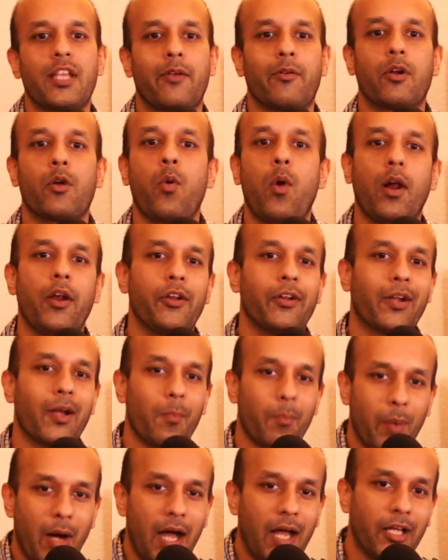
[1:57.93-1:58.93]
require you to
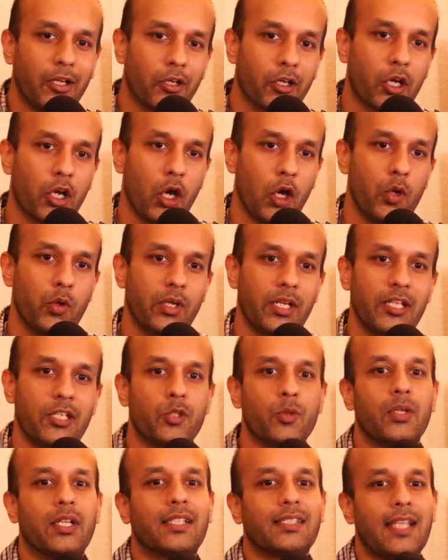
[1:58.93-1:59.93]
compile your code into
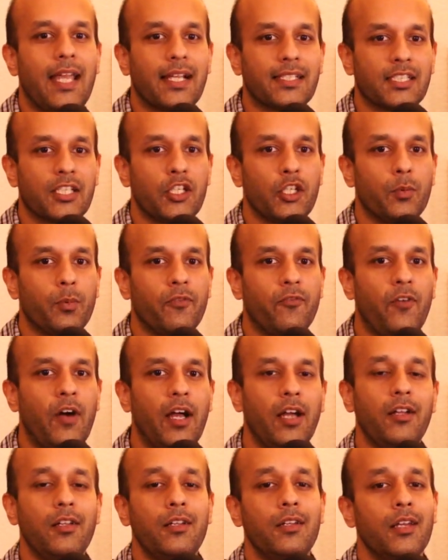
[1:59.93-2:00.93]
an executable
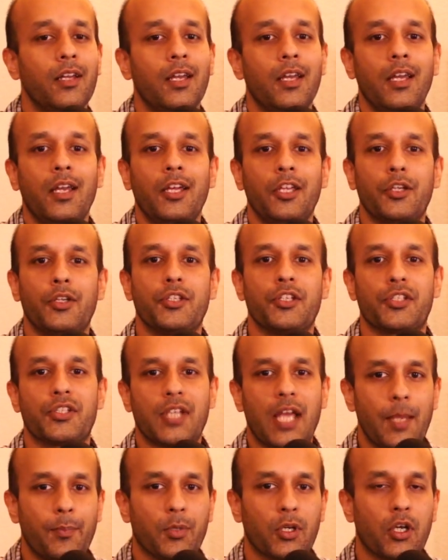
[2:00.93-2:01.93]
file, you can just
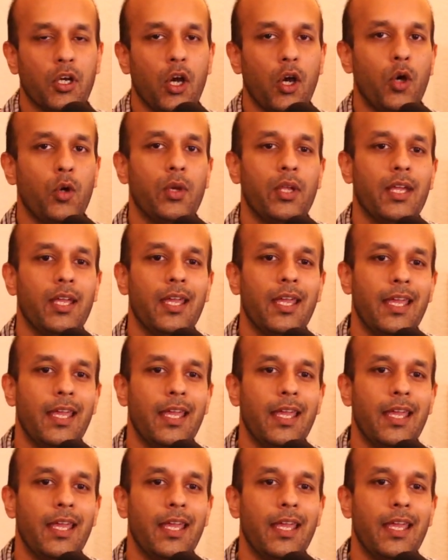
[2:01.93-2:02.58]
type your code, hit